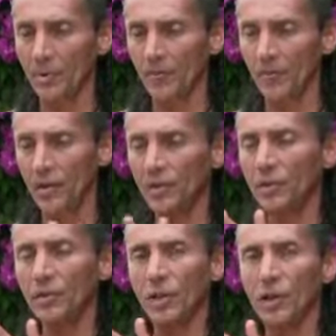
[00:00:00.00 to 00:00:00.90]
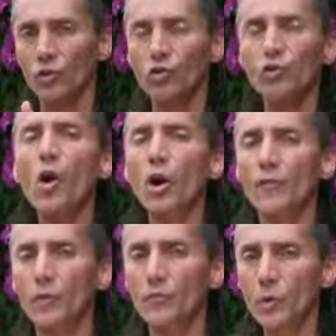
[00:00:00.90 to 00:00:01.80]
If this is
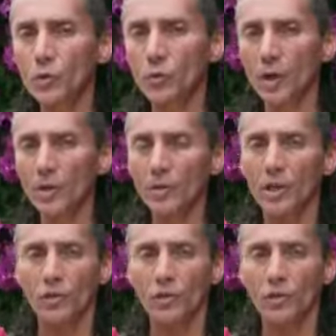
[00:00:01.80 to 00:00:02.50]
starved of nutrients,